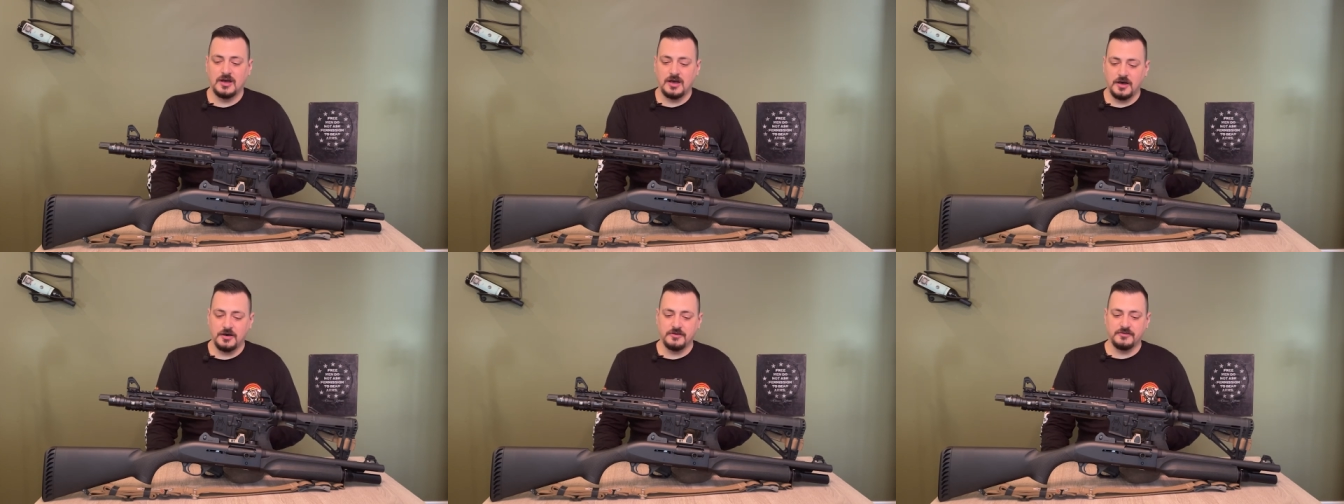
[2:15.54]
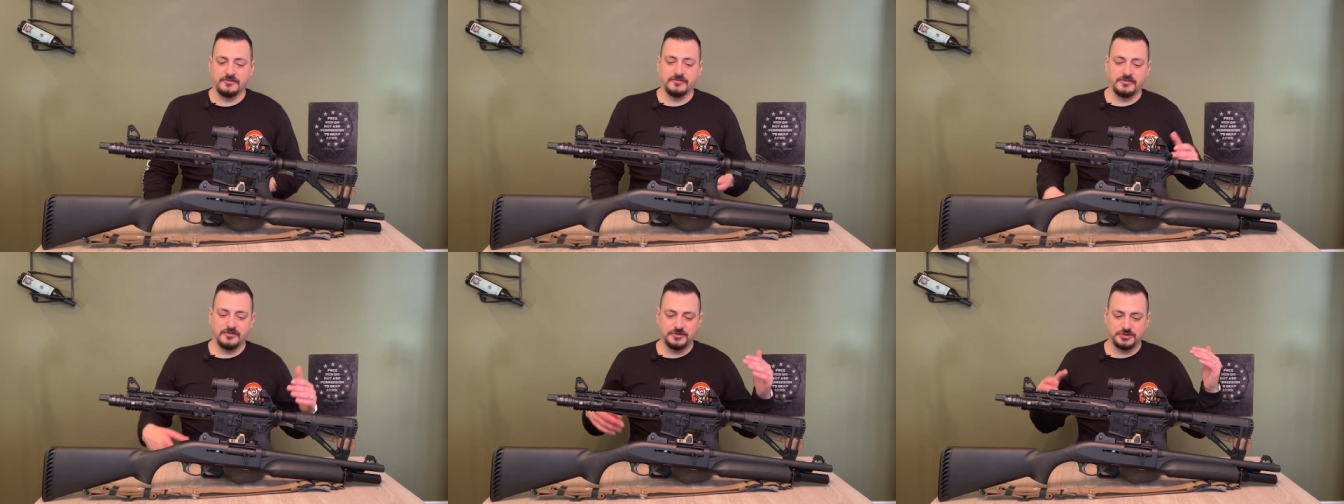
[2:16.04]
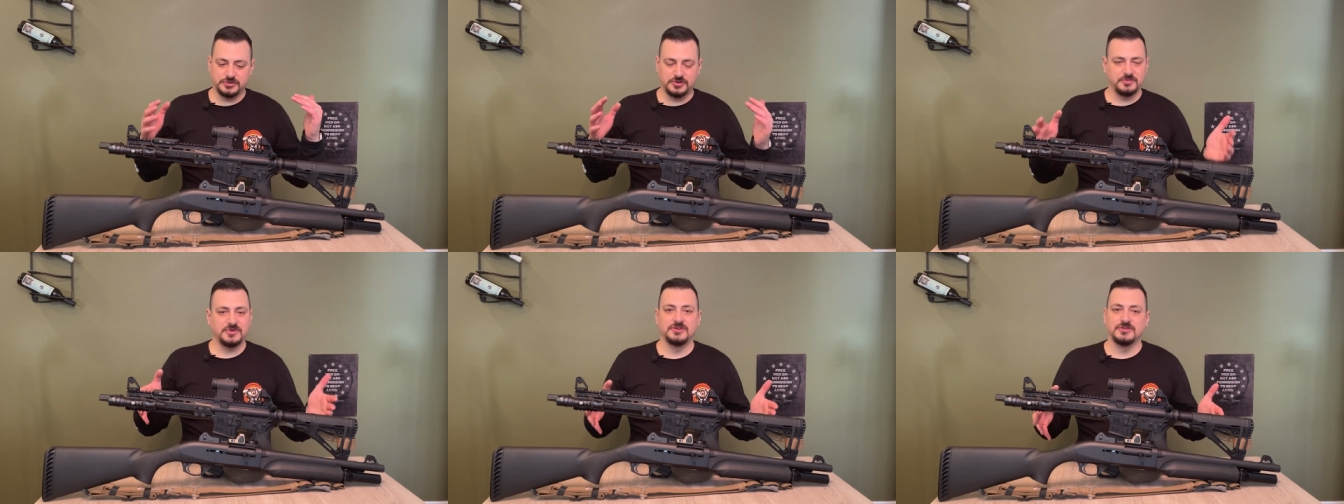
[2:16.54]
of
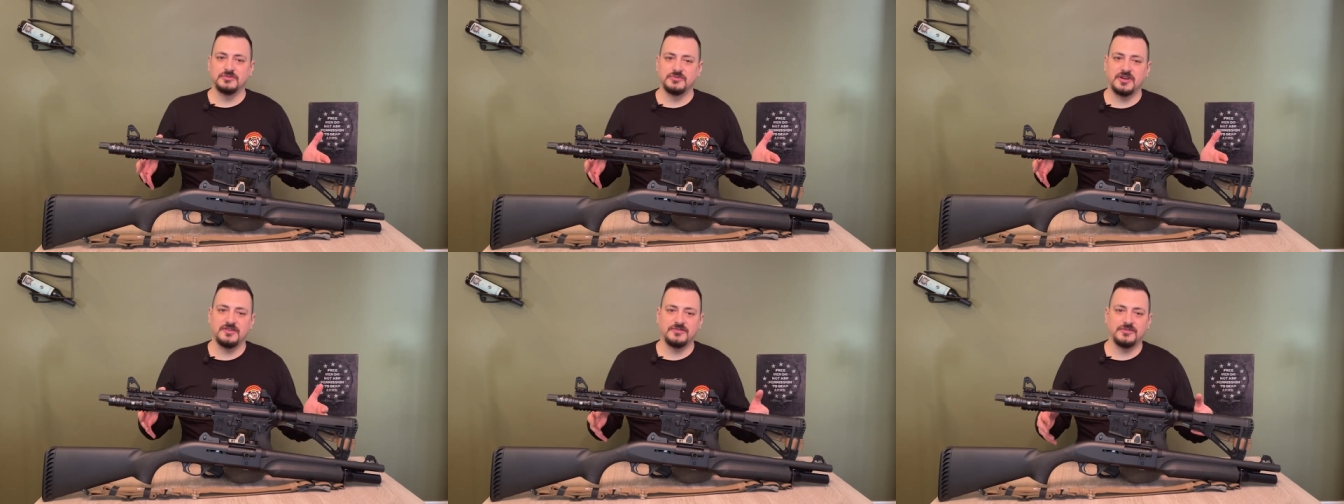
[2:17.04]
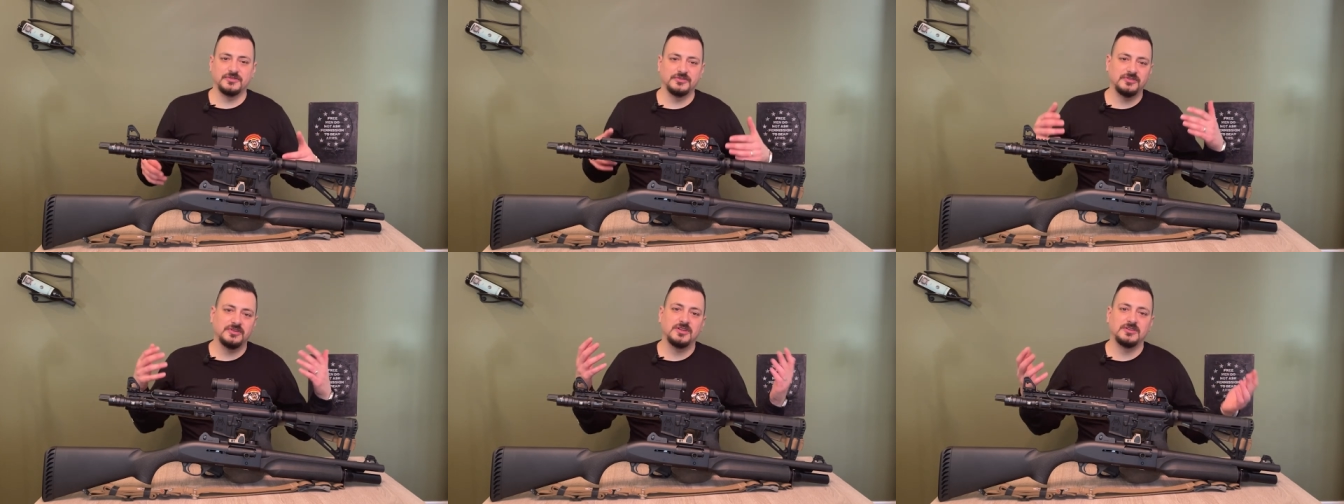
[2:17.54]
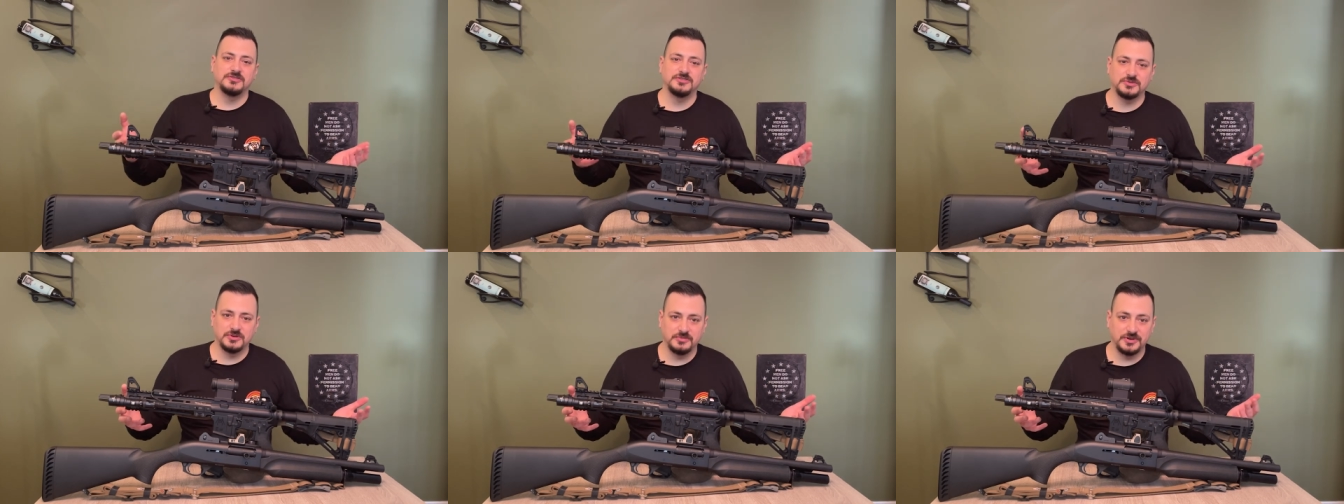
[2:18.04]
short barreled rifles and
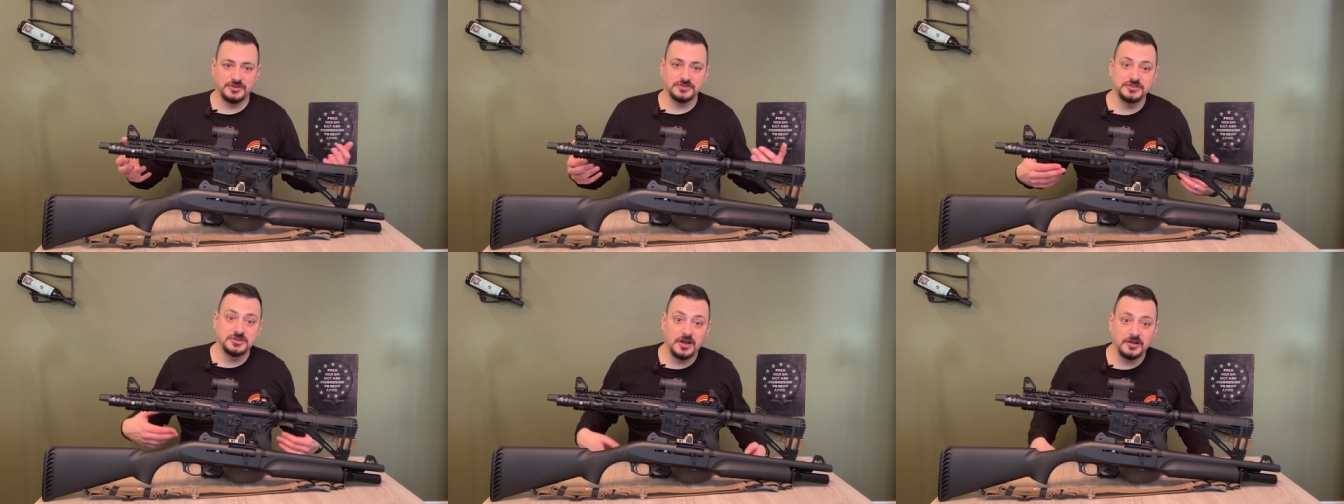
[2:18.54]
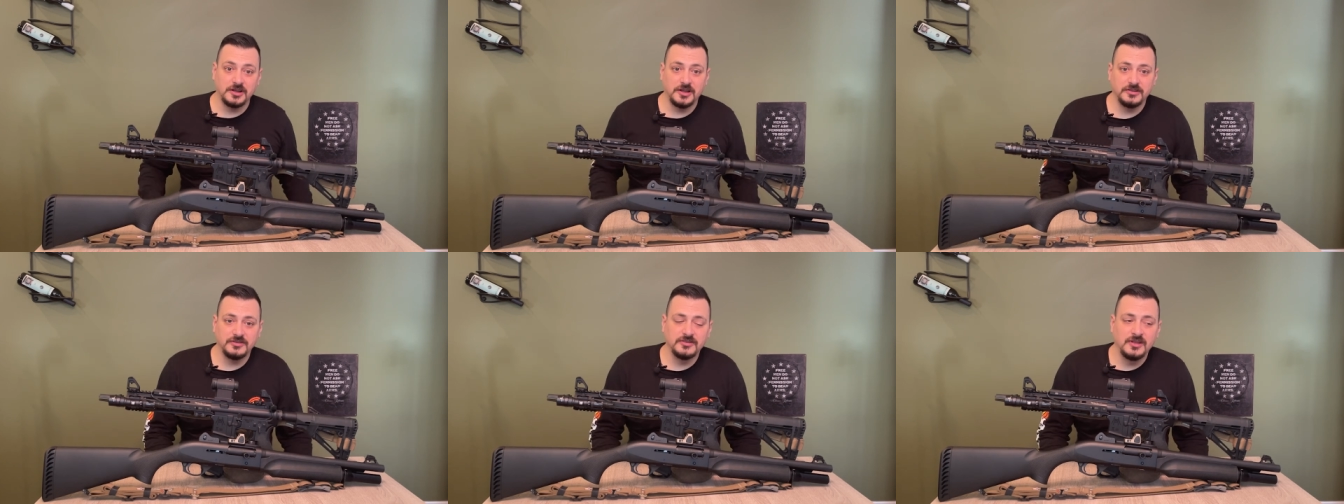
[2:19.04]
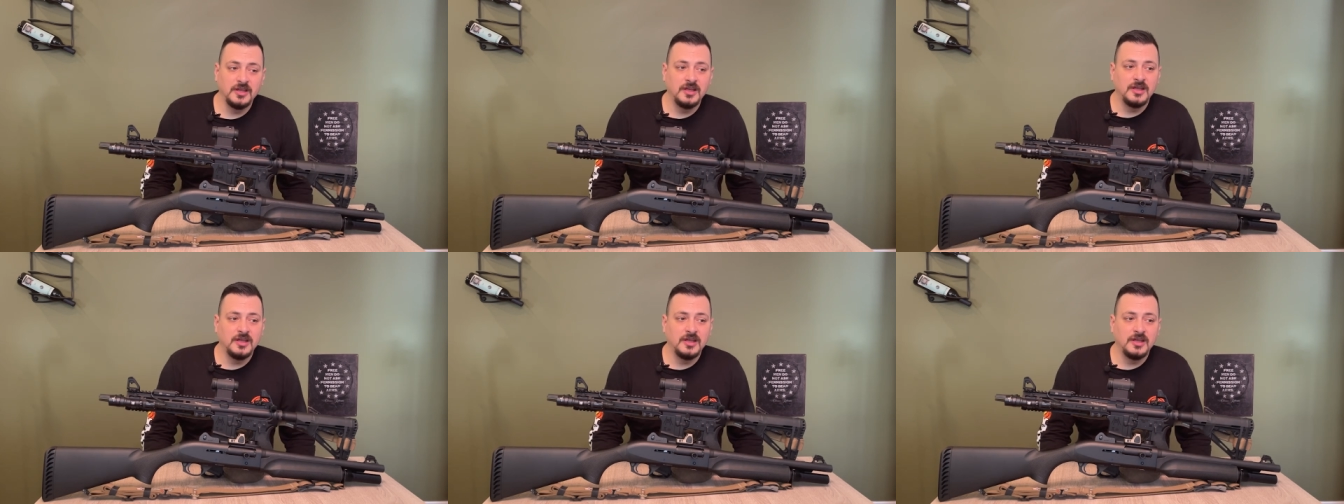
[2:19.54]
short barreled shotguns.